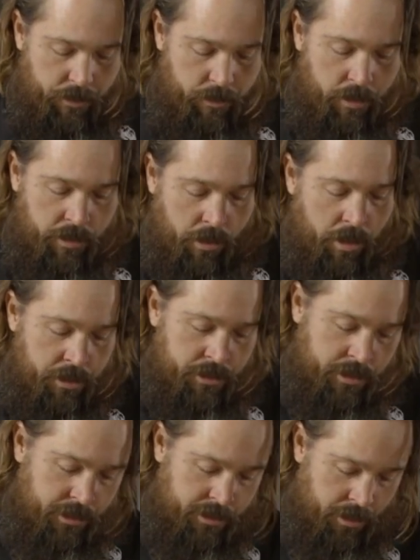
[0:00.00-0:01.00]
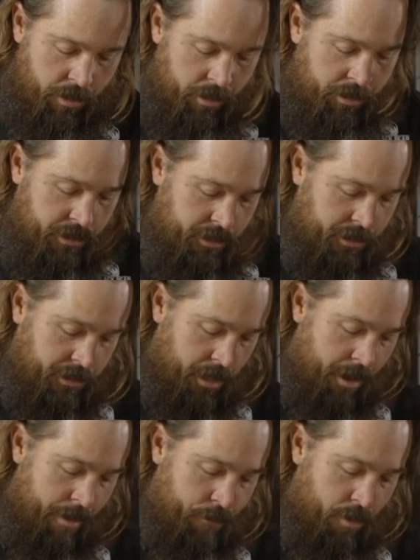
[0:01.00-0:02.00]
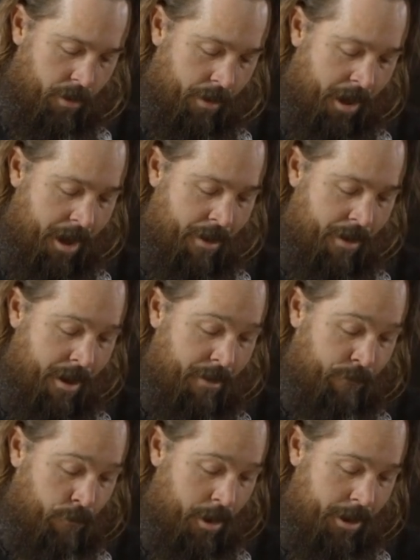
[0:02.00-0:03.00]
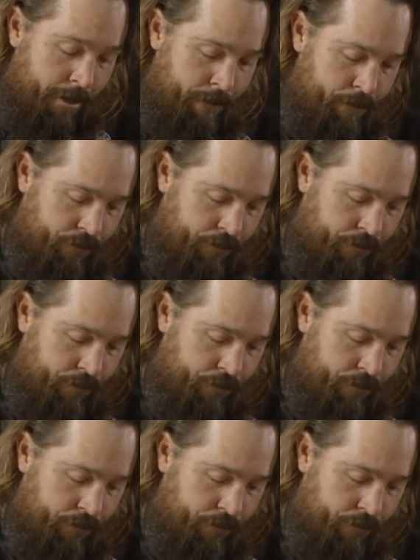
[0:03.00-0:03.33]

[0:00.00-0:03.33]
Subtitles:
I usually start by halfway.